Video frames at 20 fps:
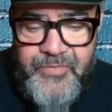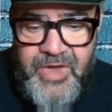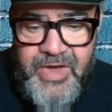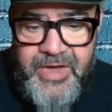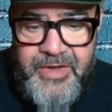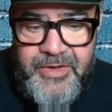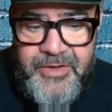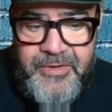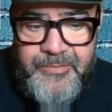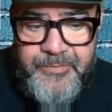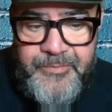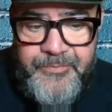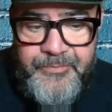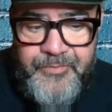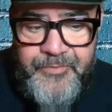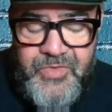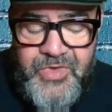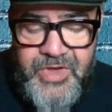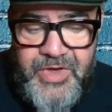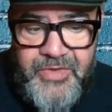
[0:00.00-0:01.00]

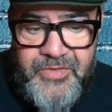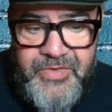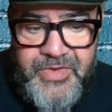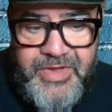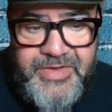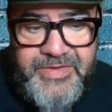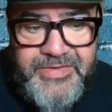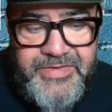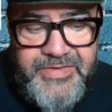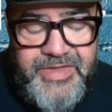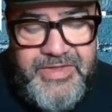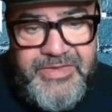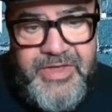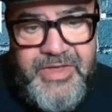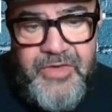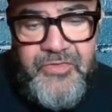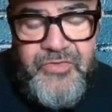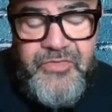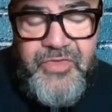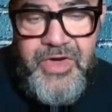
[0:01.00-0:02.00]
They
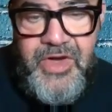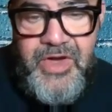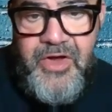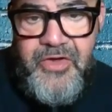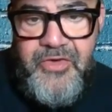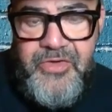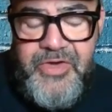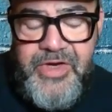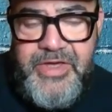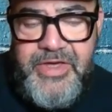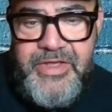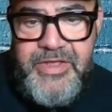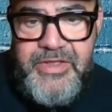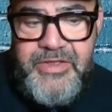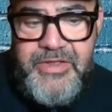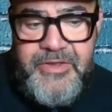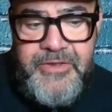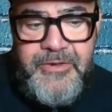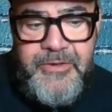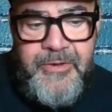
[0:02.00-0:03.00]
don't rely on
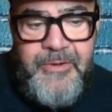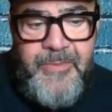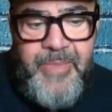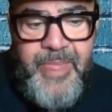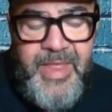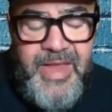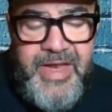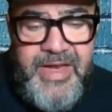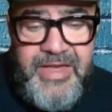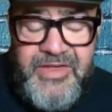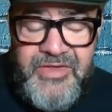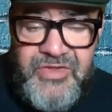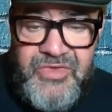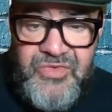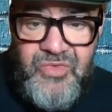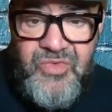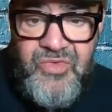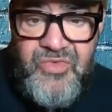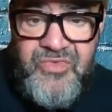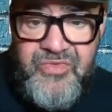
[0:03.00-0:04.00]
any
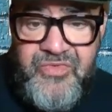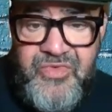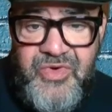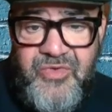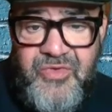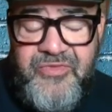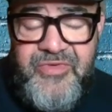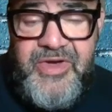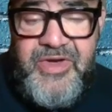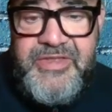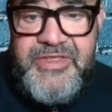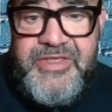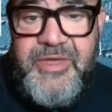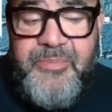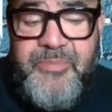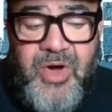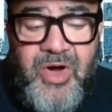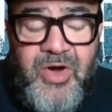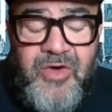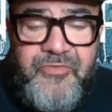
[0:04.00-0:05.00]
sort of real funding
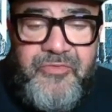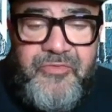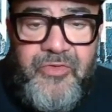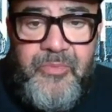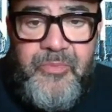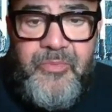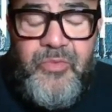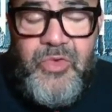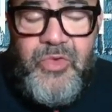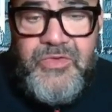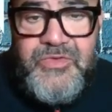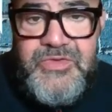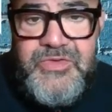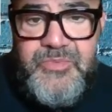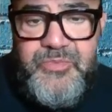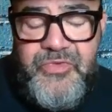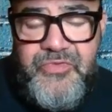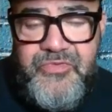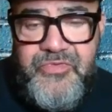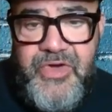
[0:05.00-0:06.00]
apart from what's
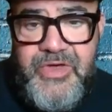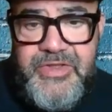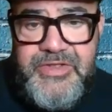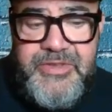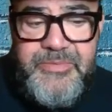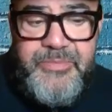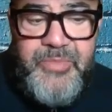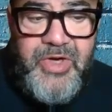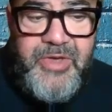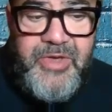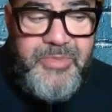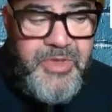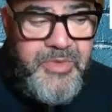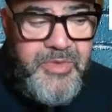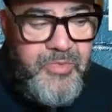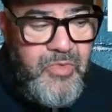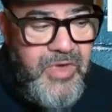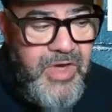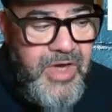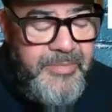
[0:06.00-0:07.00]
provided by
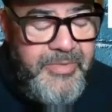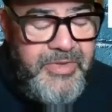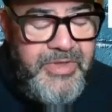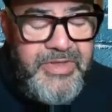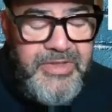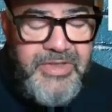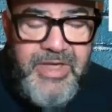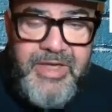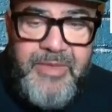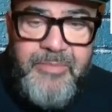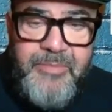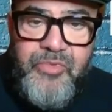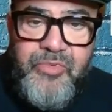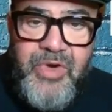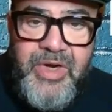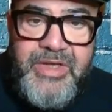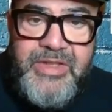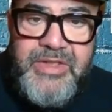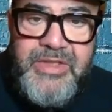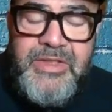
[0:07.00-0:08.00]
people coming and
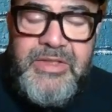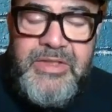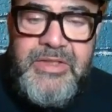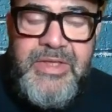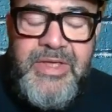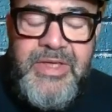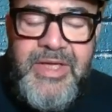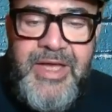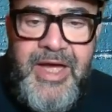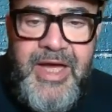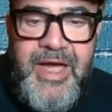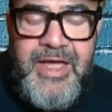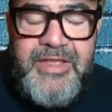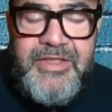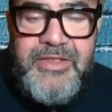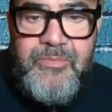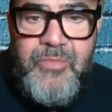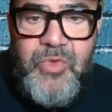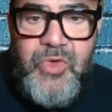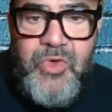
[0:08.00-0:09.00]
praying at the